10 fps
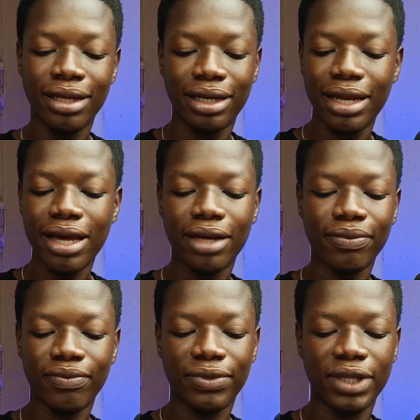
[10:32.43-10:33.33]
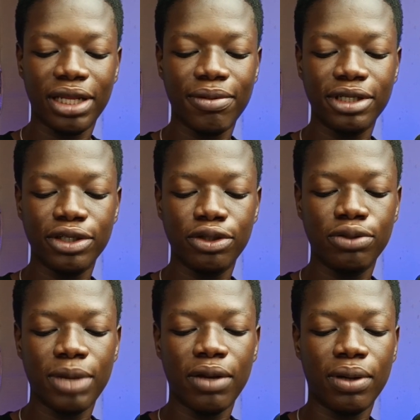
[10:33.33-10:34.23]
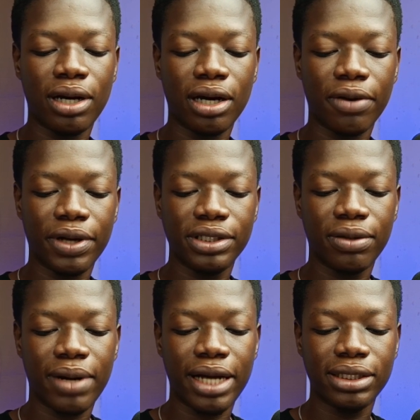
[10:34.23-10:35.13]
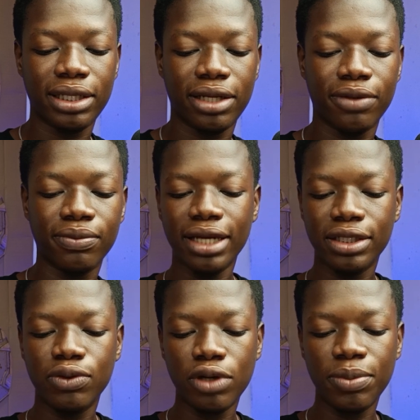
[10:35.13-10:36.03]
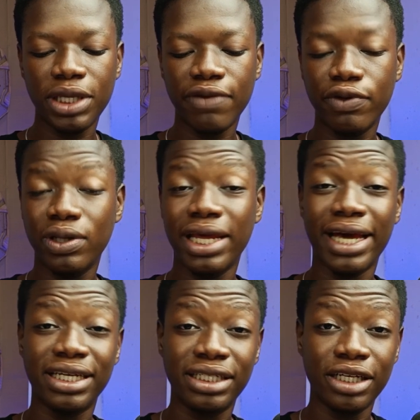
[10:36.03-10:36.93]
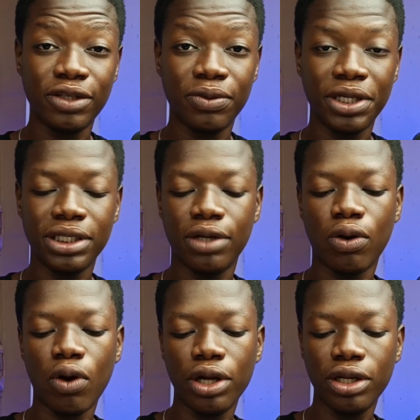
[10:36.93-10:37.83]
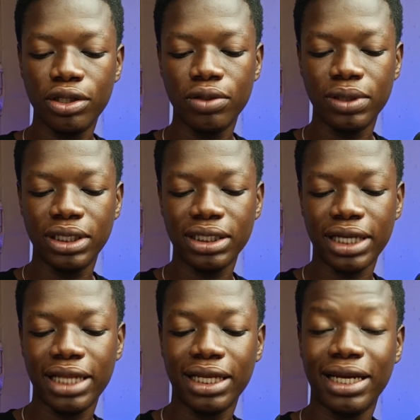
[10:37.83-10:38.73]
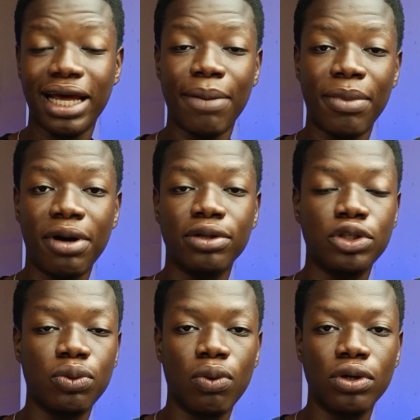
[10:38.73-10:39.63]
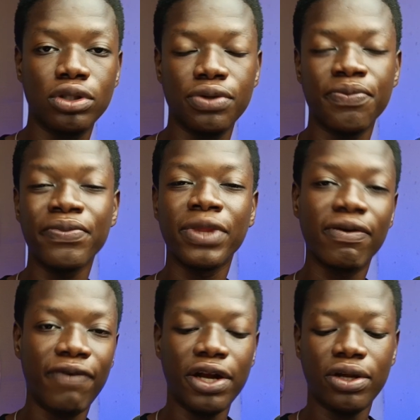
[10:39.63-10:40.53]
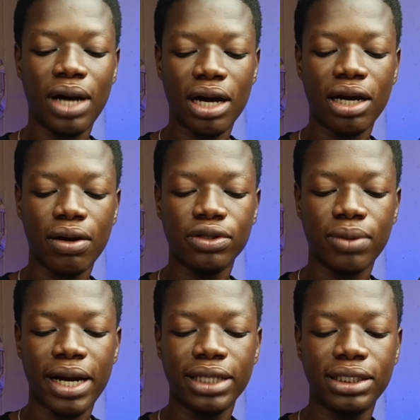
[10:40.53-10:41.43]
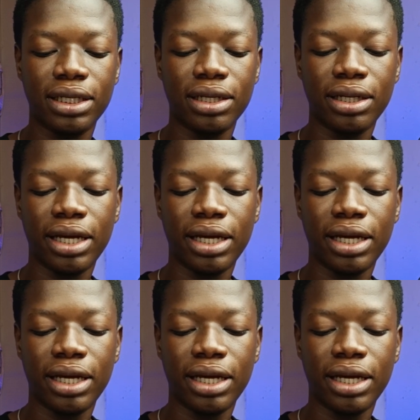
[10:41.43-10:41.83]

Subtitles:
Then let me just use my local currency right here, and this is going to be giving you the exchange rate, and all you need to do is just enter the amount you want to fund your account right here,